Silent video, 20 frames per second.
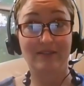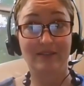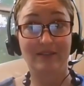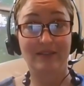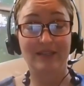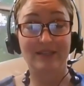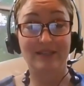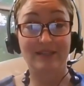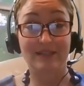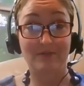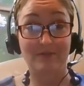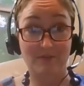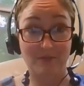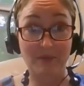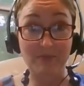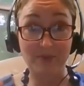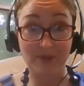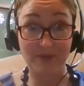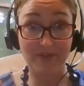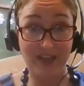Because
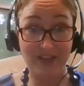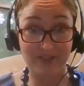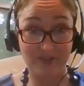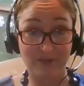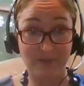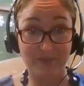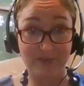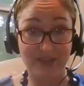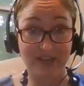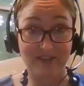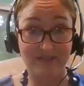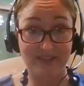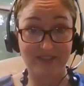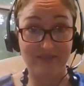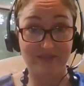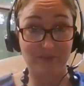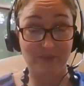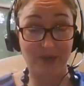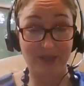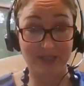remember, in the House of Representatives,
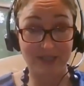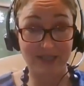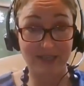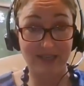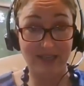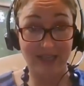if the president